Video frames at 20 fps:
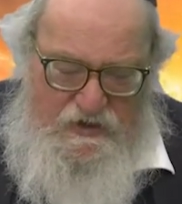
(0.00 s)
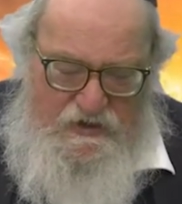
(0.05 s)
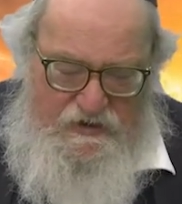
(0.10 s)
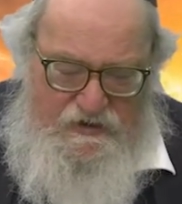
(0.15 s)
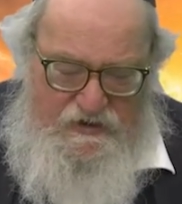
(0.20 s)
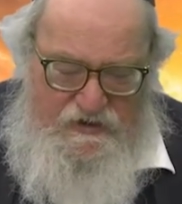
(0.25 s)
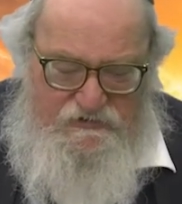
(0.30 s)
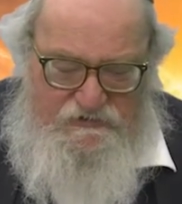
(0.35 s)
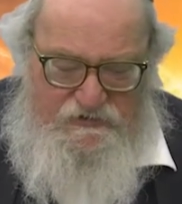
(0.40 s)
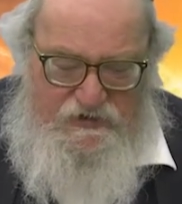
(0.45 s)

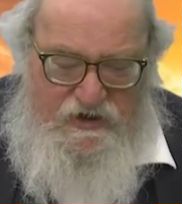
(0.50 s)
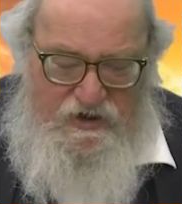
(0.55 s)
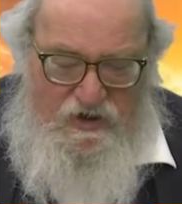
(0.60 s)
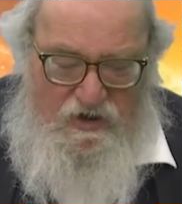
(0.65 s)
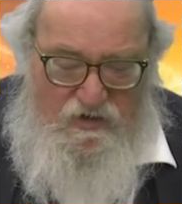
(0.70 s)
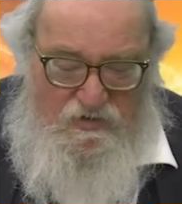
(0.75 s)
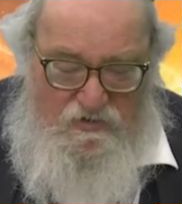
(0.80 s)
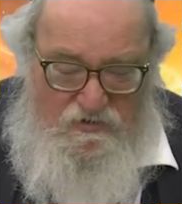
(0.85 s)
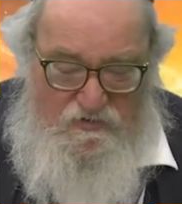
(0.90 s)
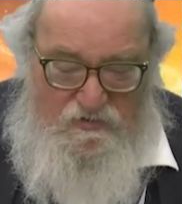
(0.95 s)

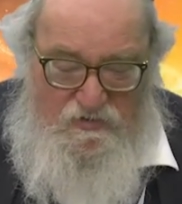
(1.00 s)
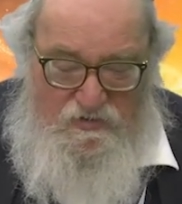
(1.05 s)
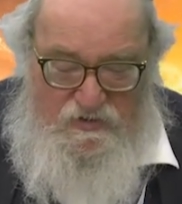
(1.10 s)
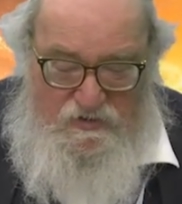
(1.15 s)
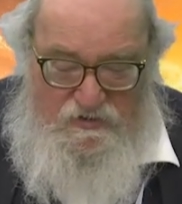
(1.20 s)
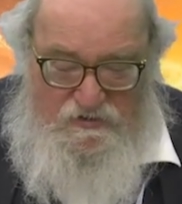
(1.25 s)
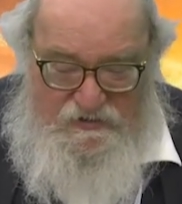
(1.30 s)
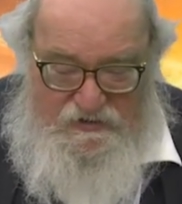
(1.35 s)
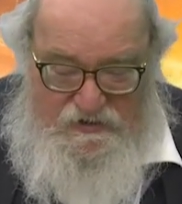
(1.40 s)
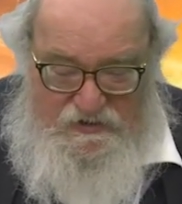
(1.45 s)
Chizkiyahu
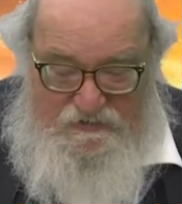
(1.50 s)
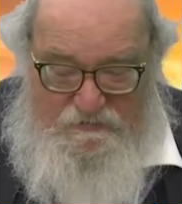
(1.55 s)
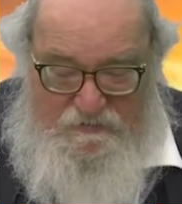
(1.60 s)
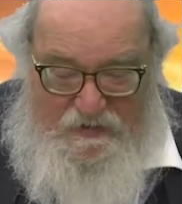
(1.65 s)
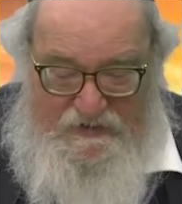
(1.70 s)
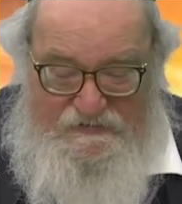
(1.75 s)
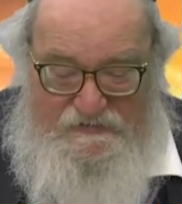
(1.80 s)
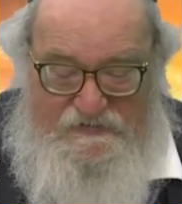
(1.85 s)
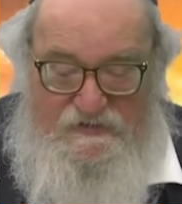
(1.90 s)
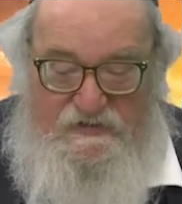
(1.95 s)
is
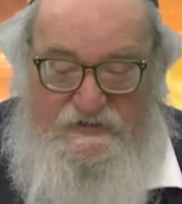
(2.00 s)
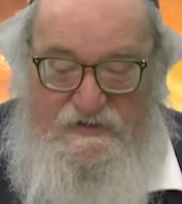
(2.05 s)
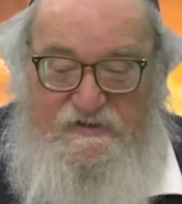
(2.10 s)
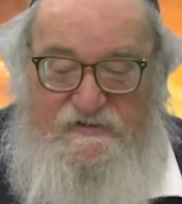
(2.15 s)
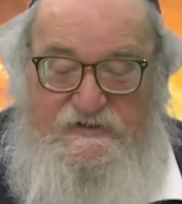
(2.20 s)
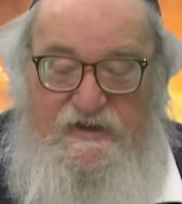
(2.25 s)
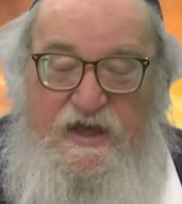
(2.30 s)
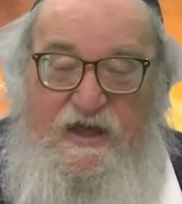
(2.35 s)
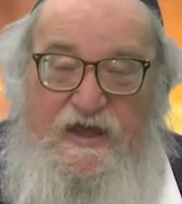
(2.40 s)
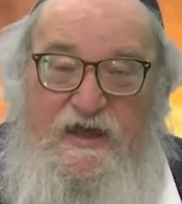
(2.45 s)
basically
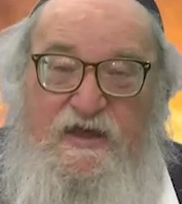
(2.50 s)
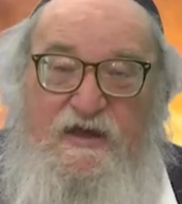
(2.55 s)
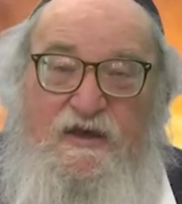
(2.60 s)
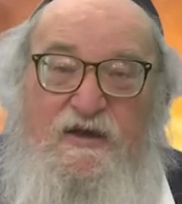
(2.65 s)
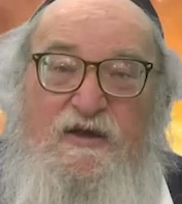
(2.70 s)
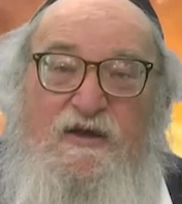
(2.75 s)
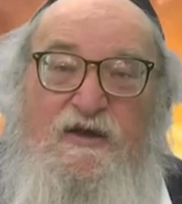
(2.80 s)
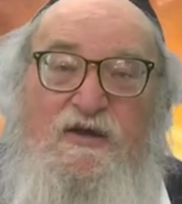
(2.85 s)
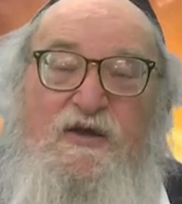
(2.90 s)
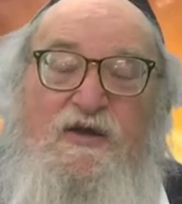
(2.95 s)
saying,
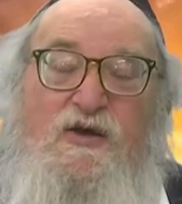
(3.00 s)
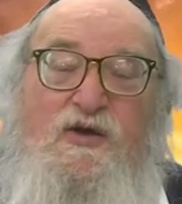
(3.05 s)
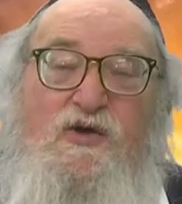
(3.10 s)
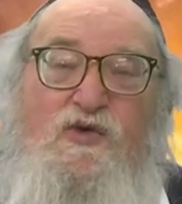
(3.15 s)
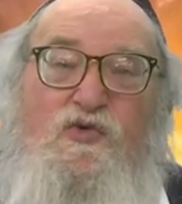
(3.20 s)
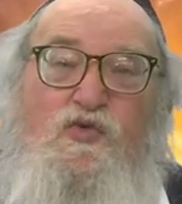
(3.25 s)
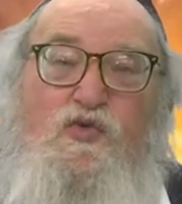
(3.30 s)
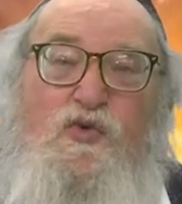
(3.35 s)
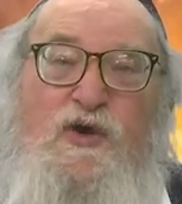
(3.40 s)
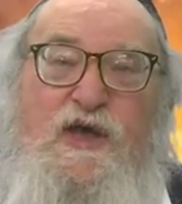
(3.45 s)

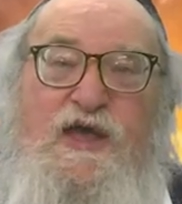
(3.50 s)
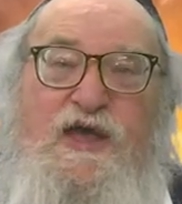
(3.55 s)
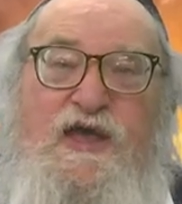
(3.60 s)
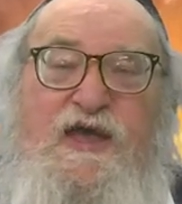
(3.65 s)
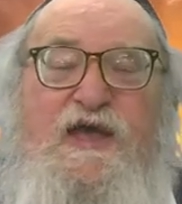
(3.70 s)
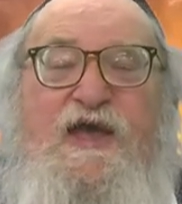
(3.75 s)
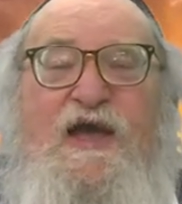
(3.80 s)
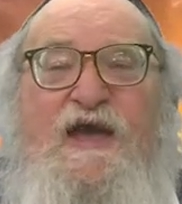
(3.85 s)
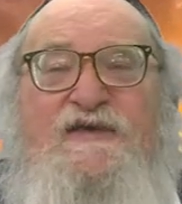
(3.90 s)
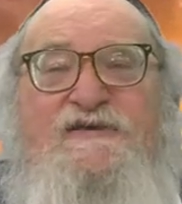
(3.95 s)

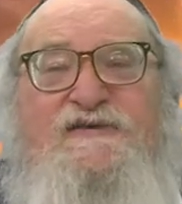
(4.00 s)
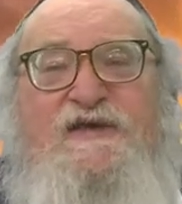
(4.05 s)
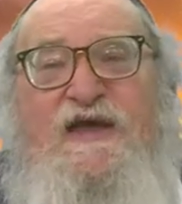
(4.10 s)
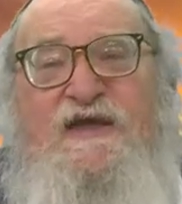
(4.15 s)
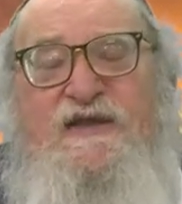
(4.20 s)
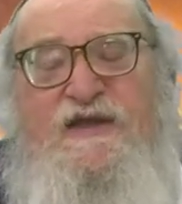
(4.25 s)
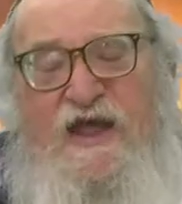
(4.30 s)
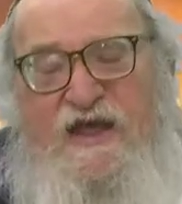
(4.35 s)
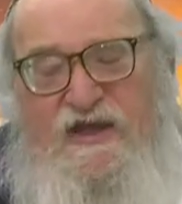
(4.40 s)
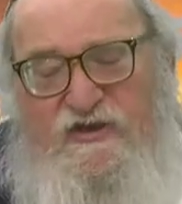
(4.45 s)
we as a
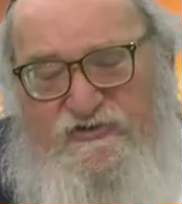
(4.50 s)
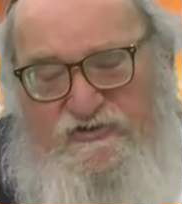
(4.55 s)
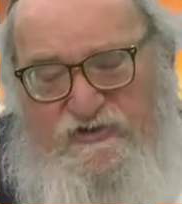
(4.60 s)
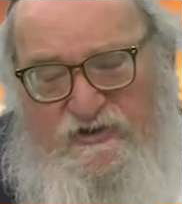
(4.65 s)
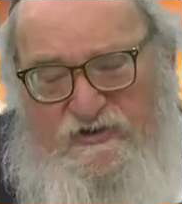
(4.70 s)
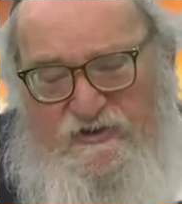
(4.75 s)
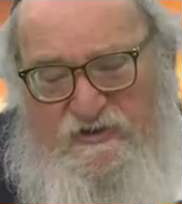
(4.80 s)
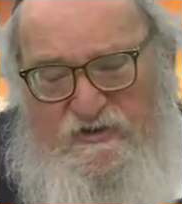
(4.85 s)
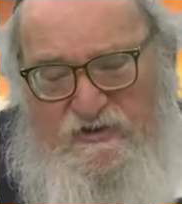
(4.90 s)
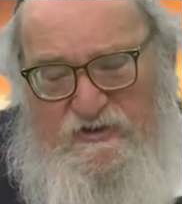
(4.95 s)

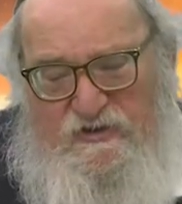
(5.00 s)
nation